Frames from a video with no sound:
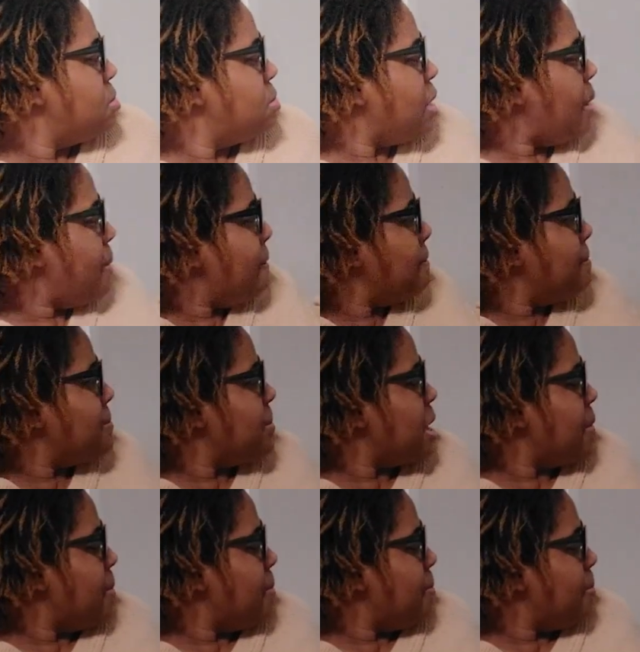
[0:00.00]
Yep,
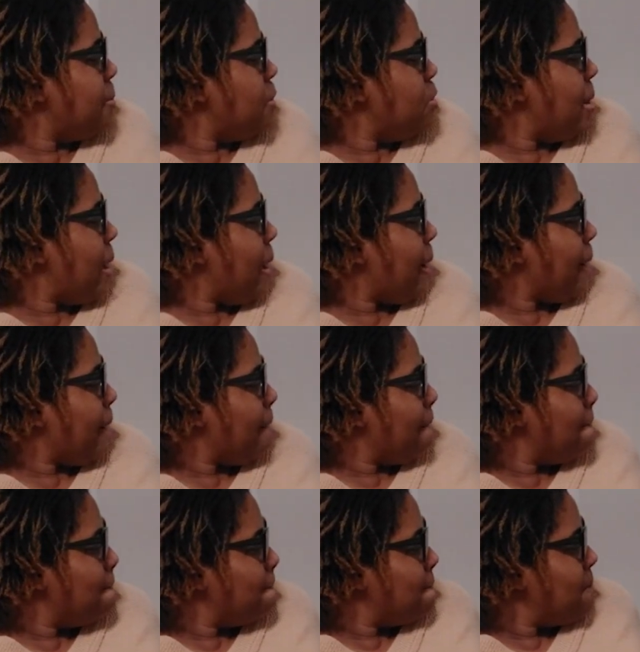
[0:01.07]
you there?
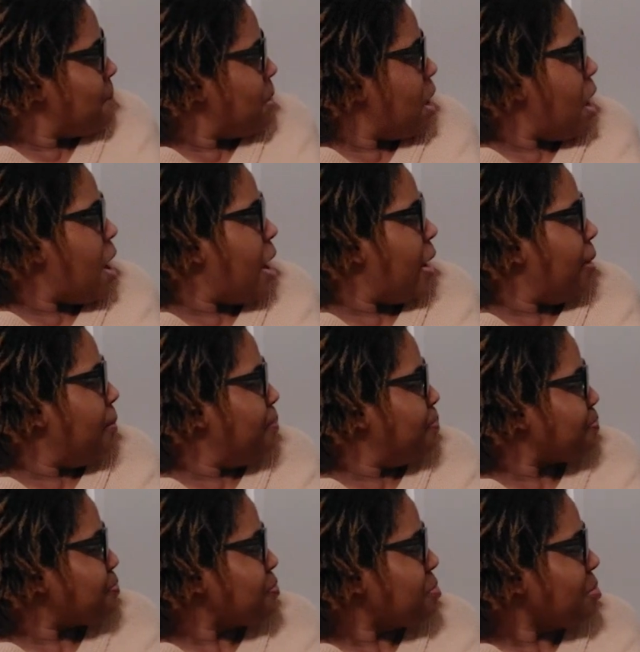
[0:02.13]
All right.
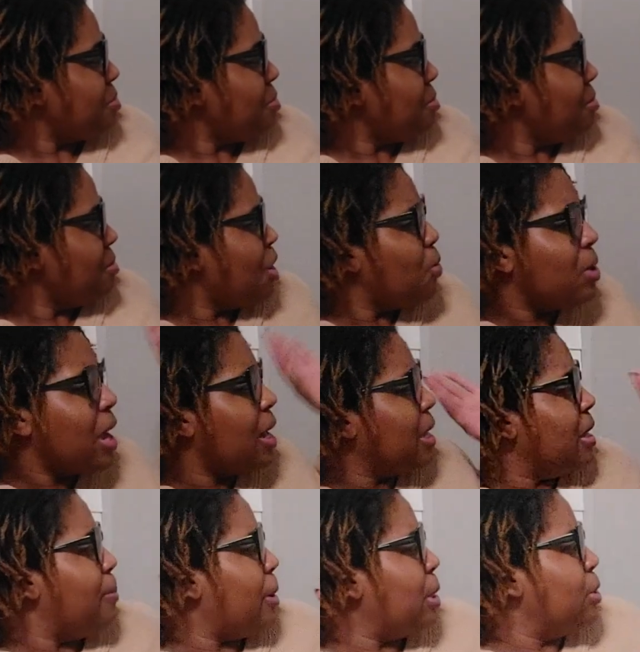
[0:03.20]
We gotta
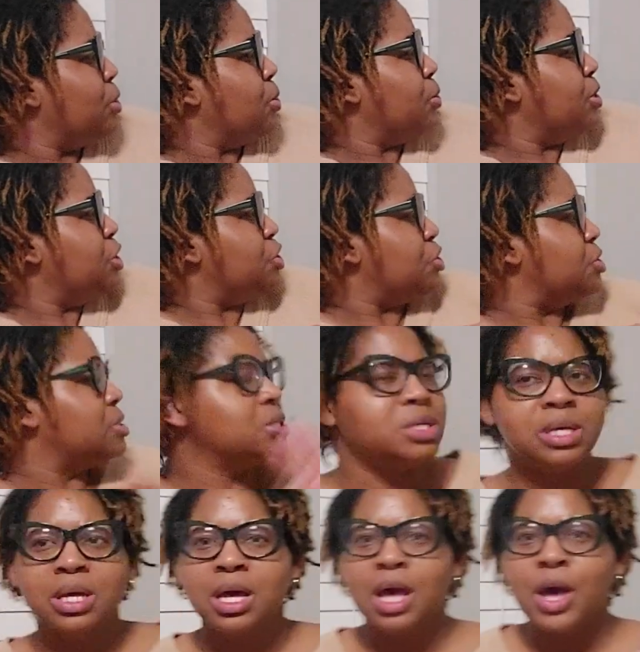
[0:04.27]
keep our little creatures
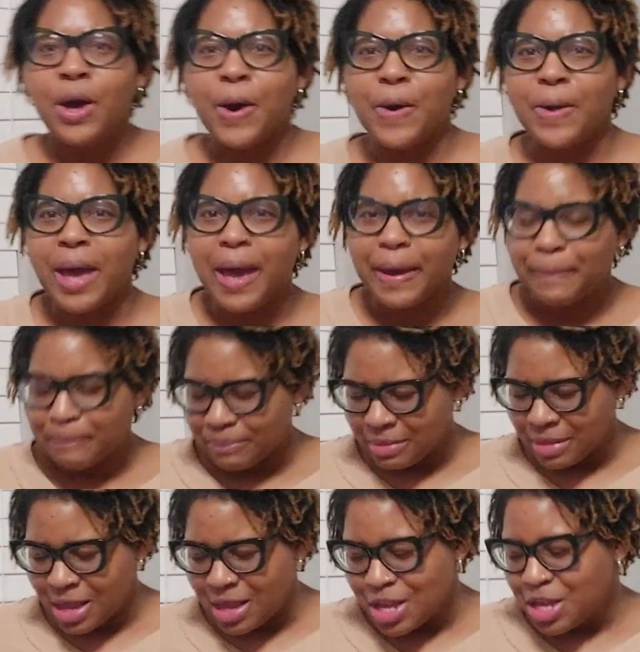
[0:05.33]
okay.
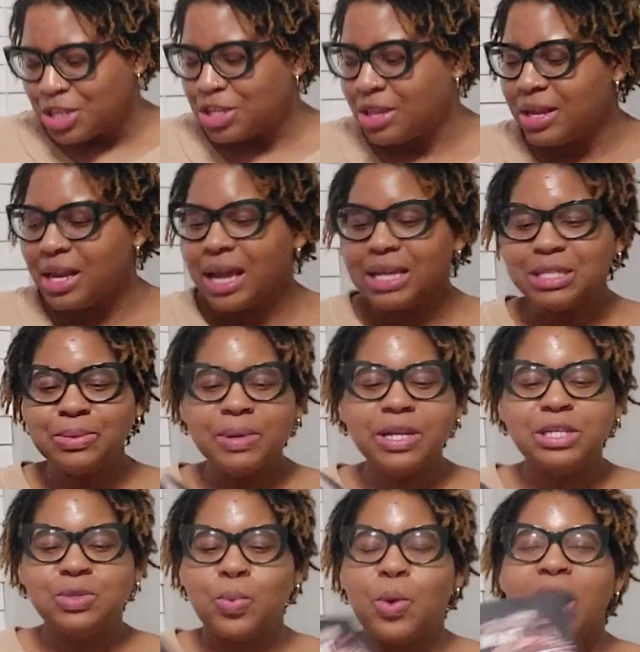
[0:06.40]
So the next one
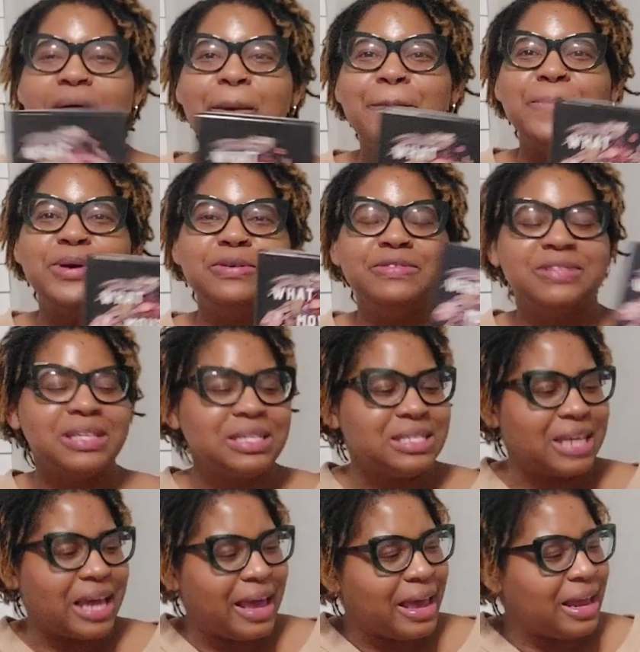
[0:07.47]
is What Moves the
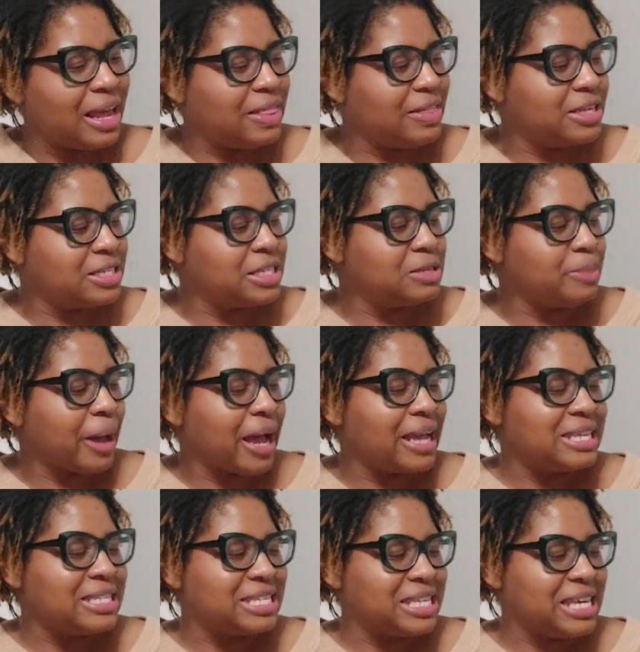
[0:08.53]
Dead, and this is
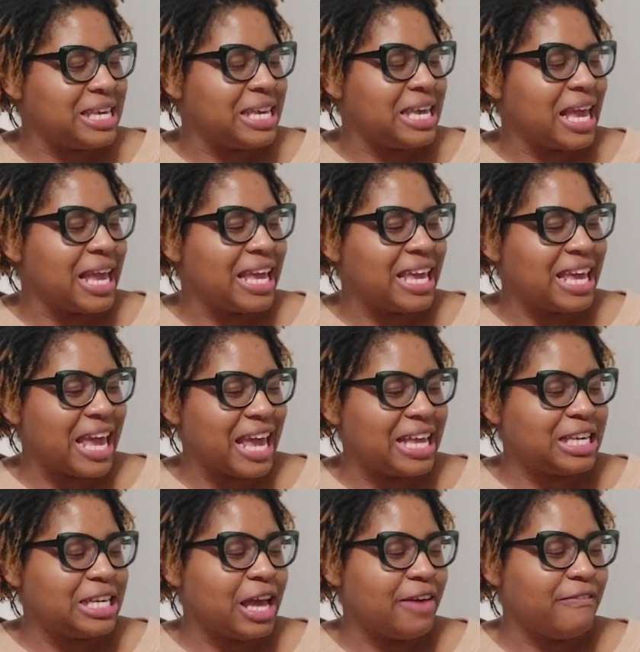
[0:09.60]
by T.
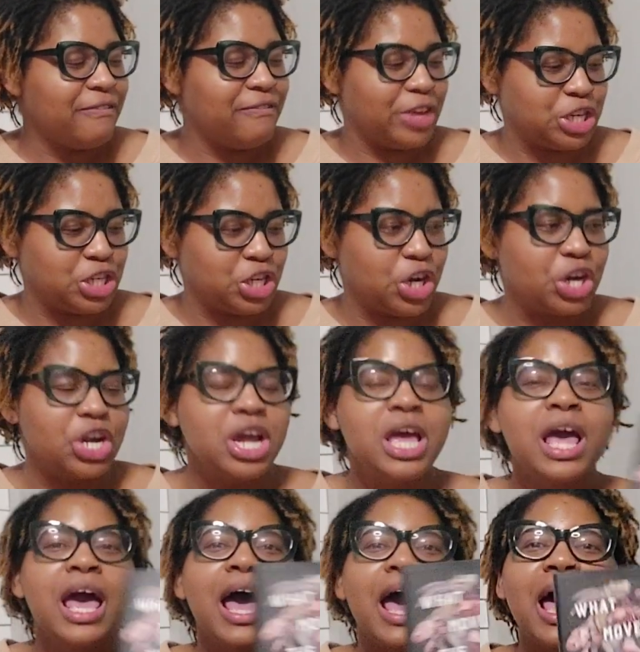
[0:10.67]
Kingfisher.
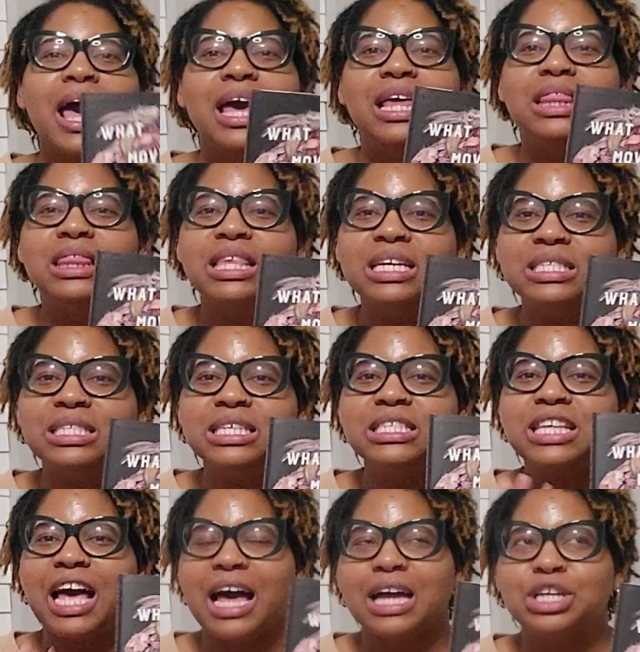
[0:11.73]
And this is
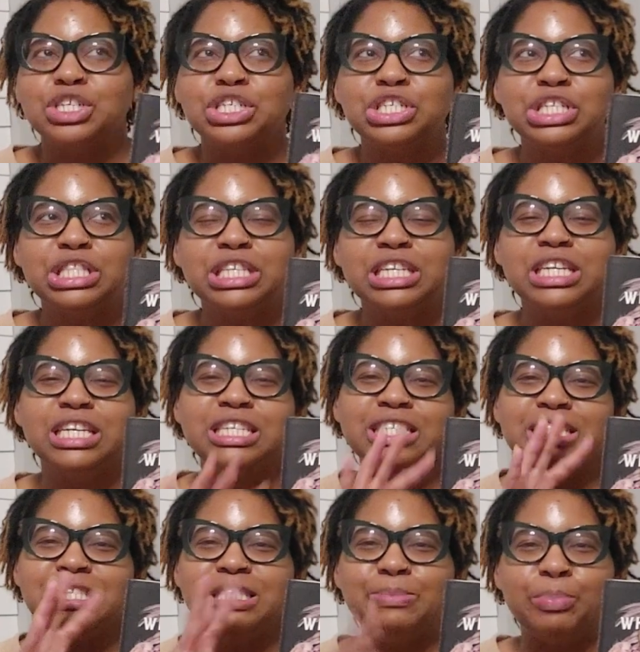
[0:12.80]
actually
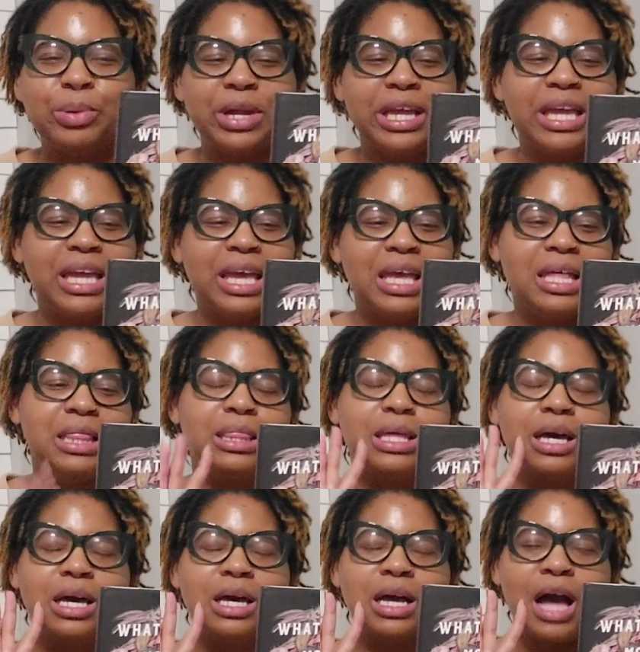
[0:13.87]
bringing in
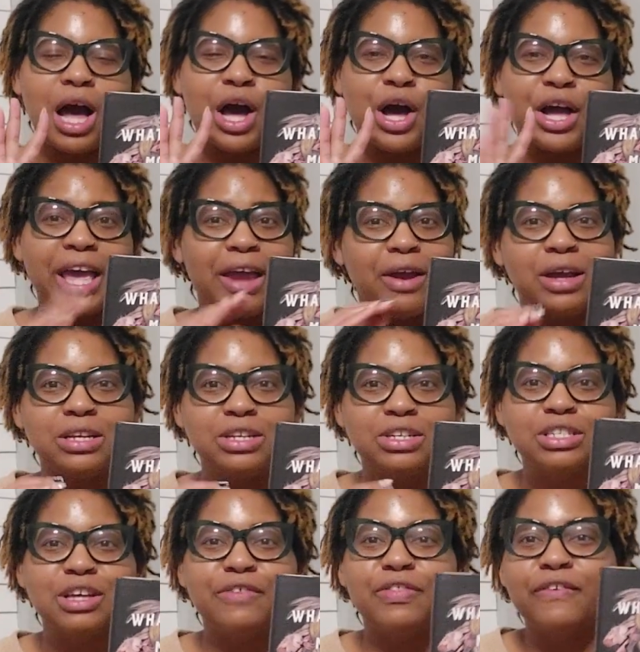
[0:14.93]
the
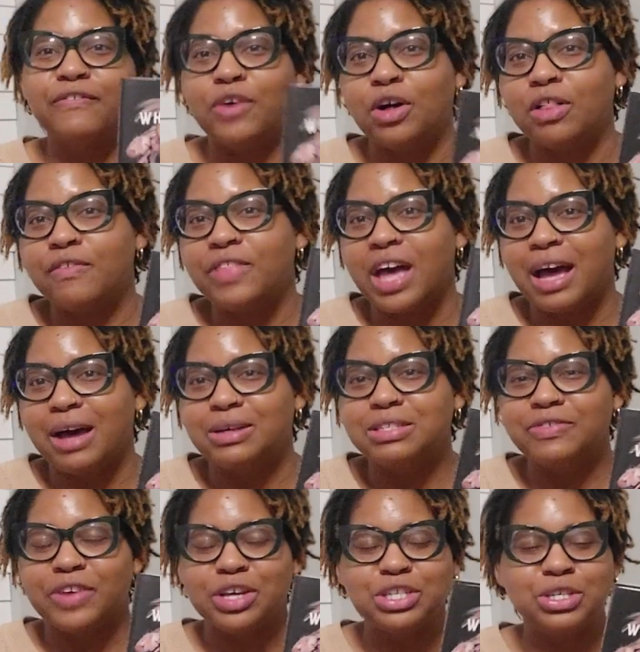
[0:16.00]
characters of The Fall of the House
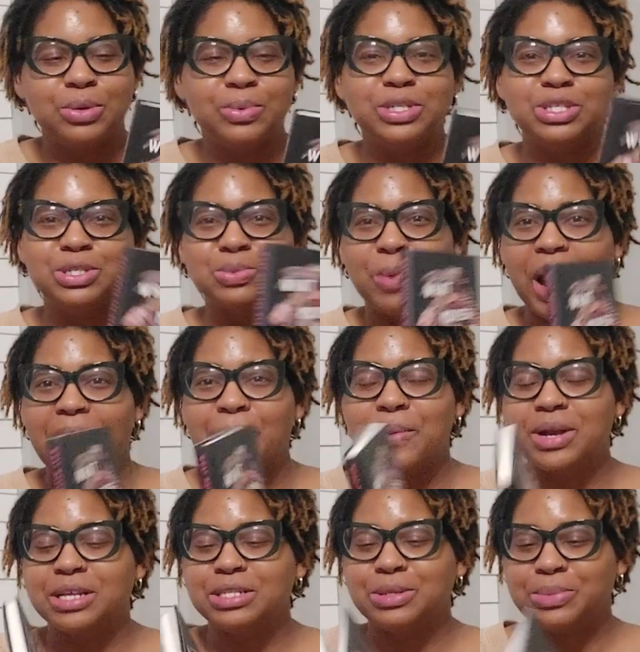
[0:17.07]
of Usher, which is why I
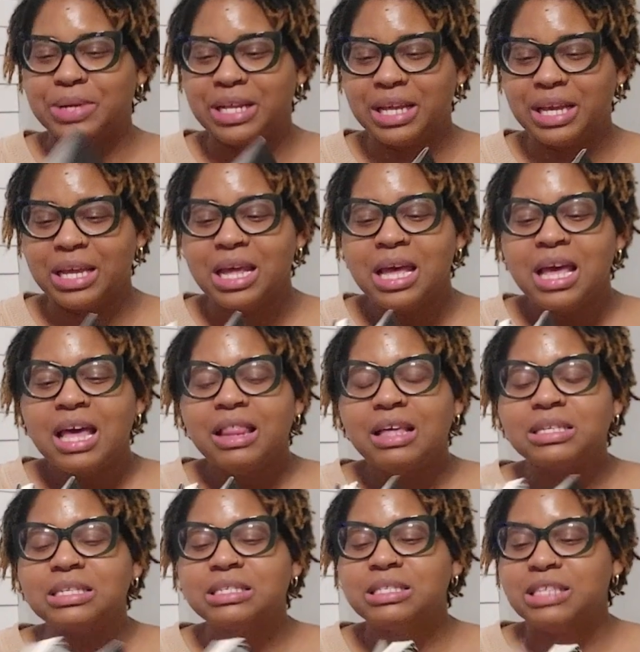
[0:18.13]
wanted to read it.
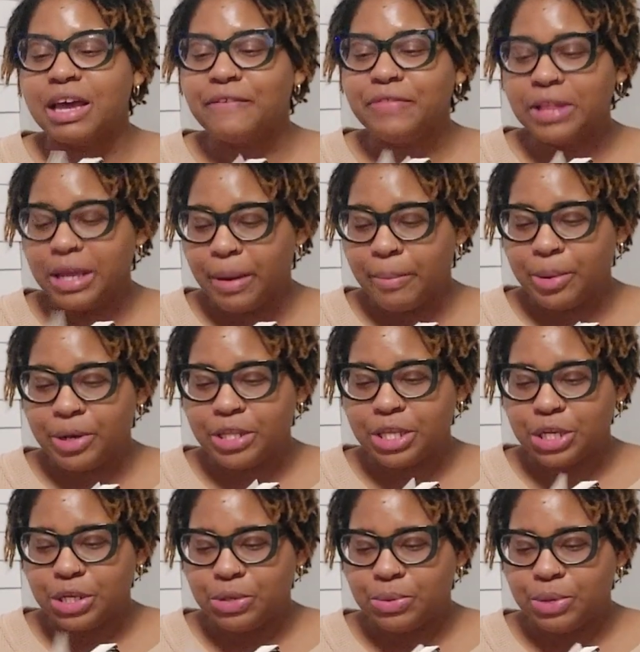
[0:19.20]
This is definitely a book
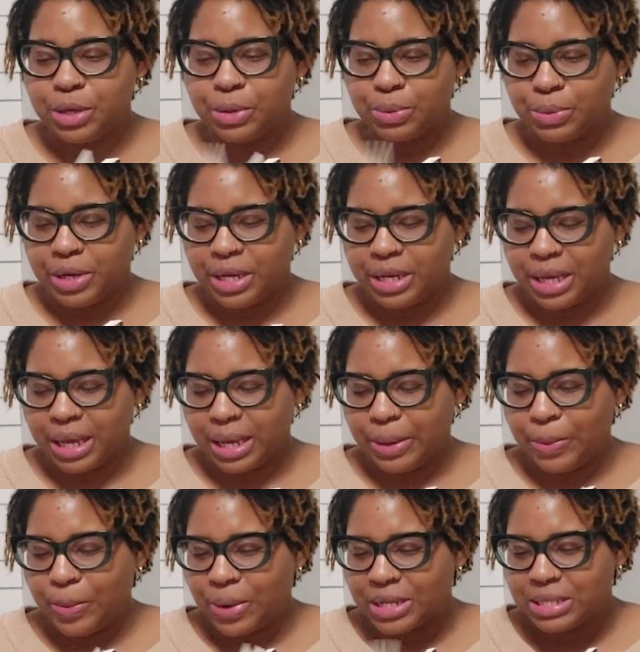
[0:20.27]
that you can read
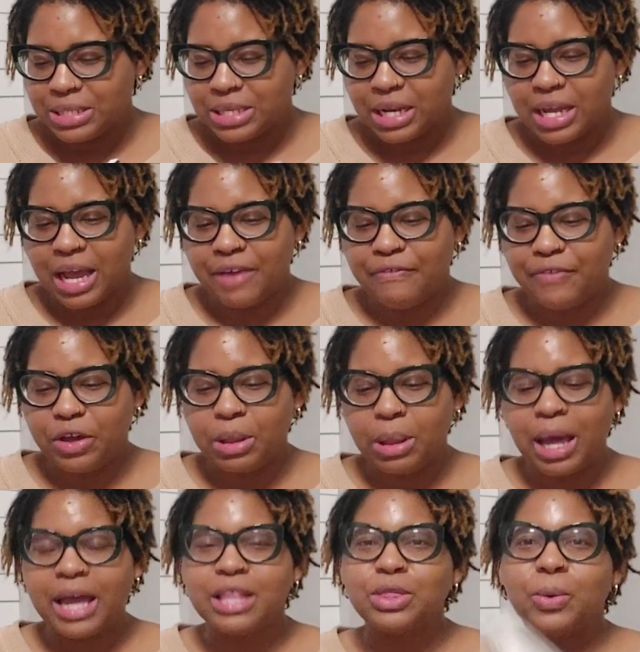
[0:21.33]
in one sitting, I feel like.